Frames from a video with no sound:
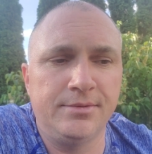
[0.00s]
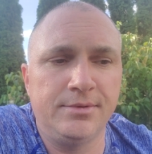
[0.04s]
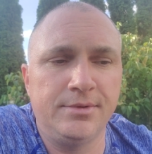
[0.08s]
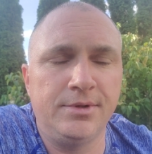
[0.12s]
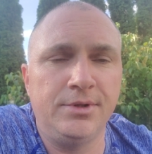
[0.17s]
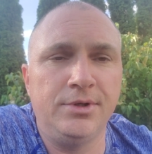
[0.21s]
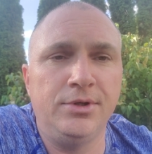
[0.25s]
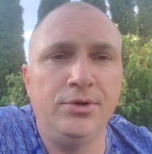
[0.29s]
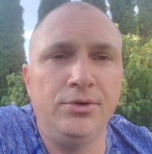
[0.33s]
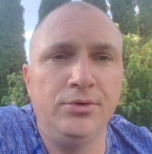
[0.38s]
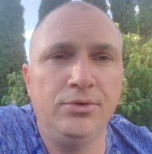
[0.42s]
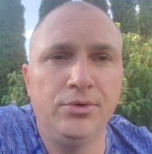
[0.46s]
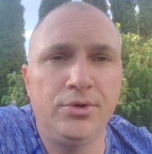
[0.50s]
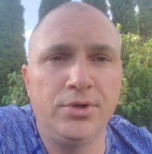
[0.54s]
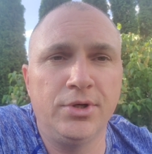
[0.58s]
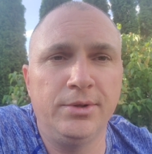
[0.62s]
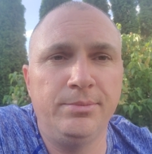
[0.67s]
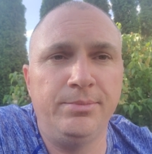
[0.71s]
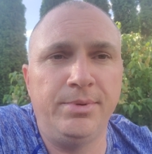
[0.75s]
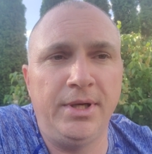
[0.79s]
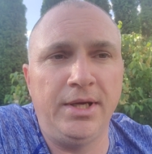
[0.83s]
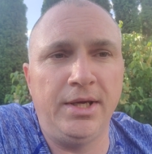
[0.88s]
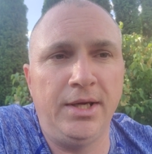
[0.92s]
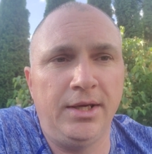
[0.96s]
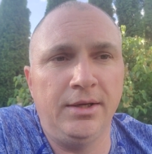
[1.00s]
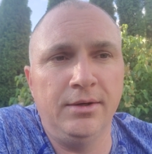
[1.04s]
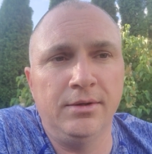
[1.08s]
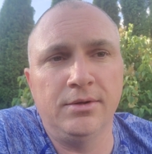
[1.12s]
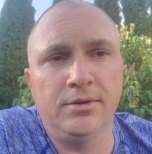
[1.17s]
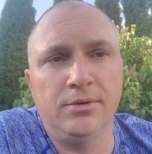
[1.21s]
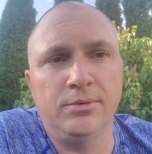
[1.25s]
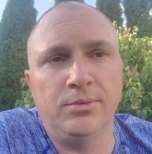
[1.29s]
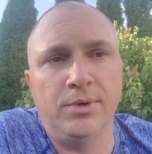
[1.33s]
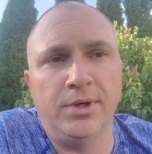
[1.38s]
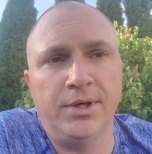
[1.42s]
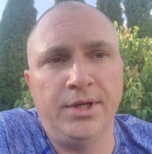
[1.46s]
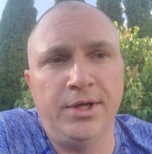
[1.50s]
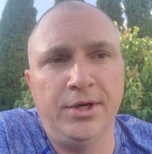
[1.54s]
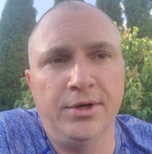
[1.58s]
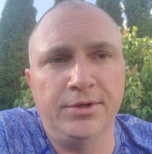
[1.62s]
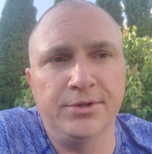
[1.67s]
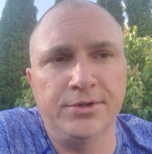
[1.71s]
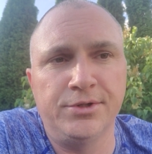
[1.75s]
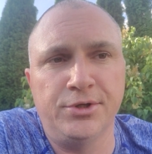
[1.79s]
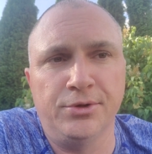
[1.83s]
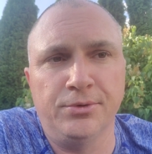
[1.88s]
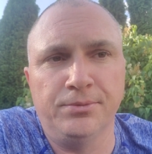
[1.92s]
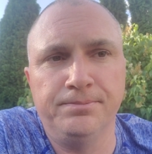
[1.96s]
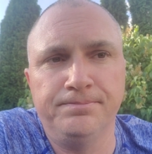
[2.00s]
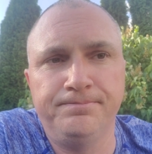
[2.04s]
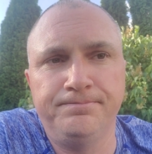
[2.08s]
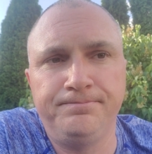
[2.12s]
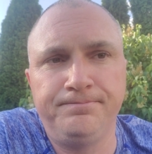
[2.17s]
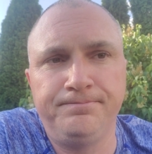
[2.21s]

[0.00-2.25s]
you could be one here too.